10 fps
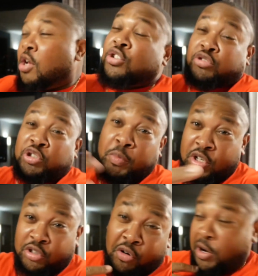So she told me a
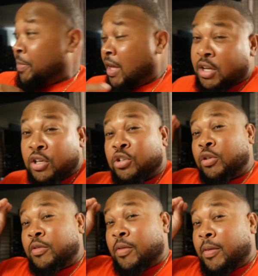story.
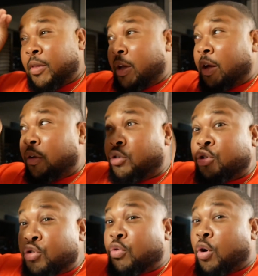The
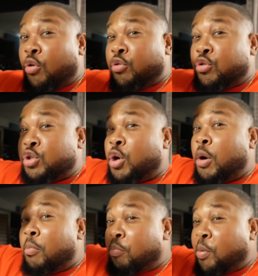new owners
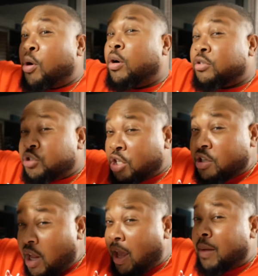bought the
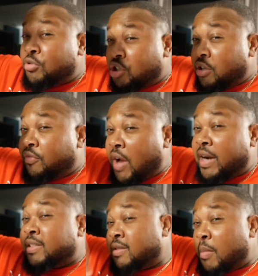name
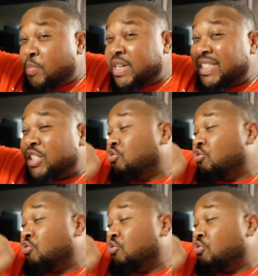Giovanni's in a business